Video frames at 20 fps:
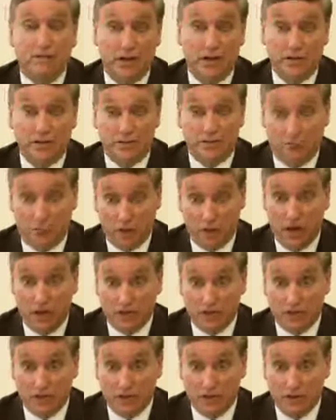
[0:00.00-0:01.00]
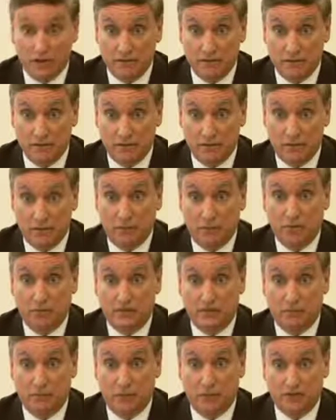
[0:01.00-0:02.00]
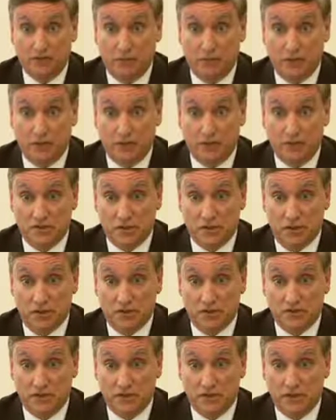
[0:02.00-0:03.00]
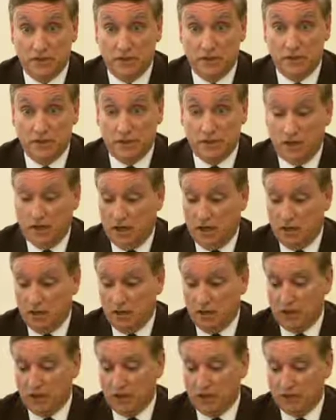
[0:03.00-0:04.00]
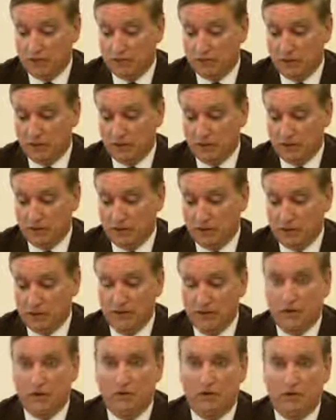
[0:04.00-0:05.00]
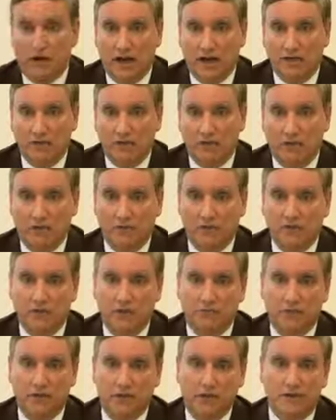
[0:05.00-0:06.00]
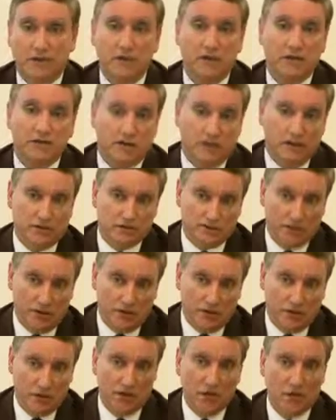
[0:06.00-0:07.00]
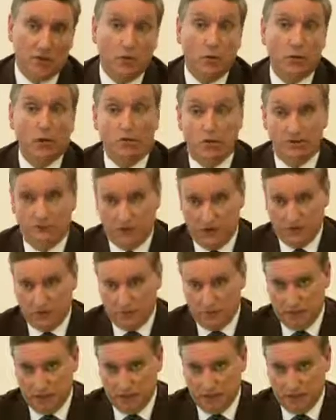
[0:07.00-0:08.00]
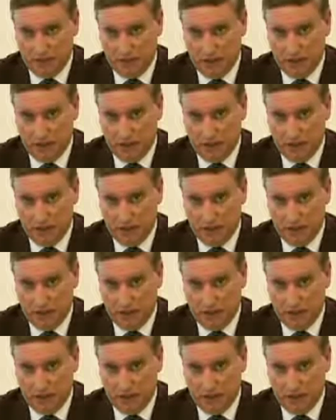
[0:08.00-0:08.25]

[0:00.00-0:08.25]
invasion of privacy, which is a misdemeanor charge. We could also be looking at a harassment, which could be a summary or a misdemeanor